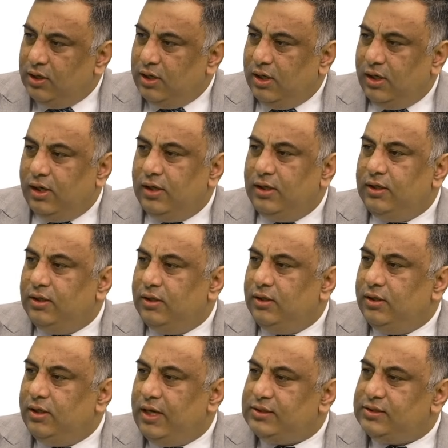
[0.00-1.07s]

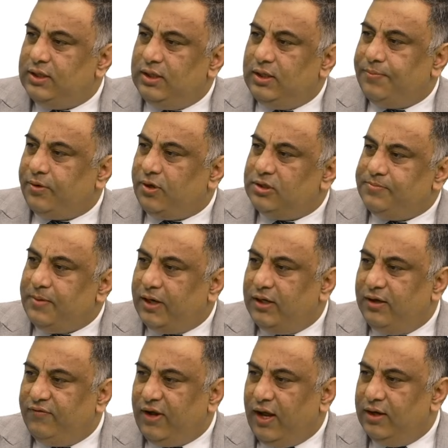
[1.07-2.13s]
let's say the
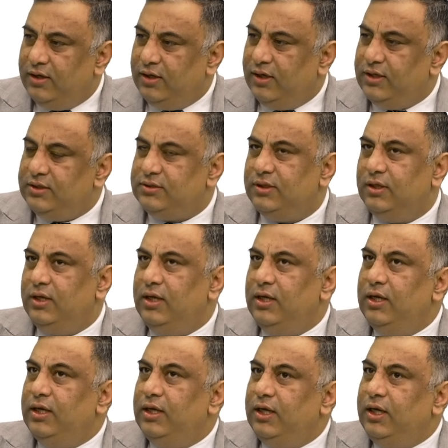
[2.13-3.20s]
prospective candidates.
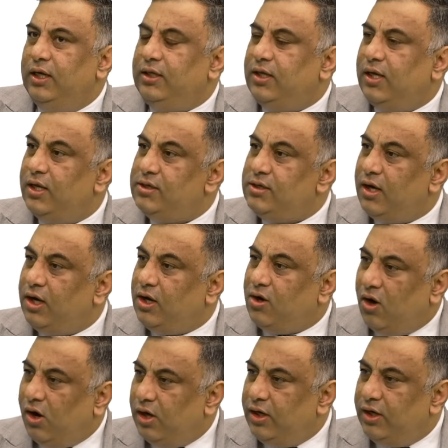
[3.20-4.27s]
It can
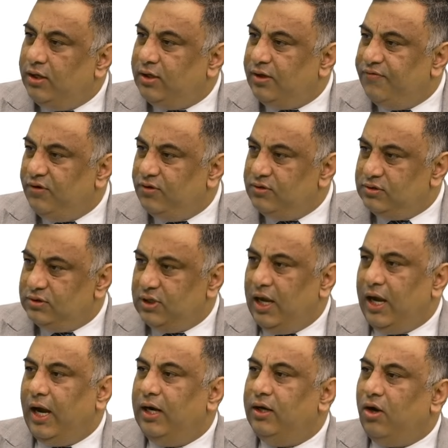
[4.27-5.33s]
record interviews
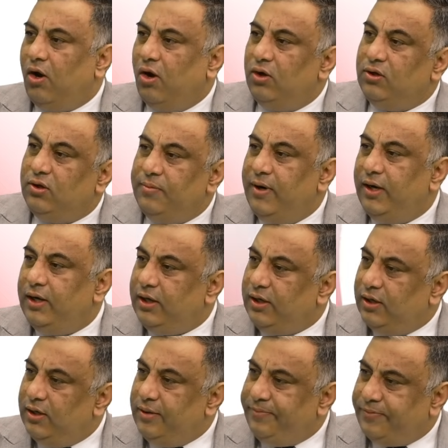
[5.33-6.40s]
and
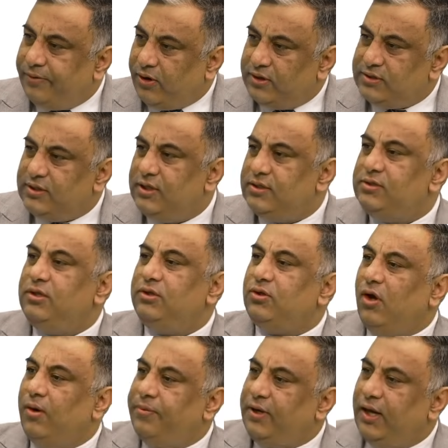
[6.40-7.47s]
automatically process the top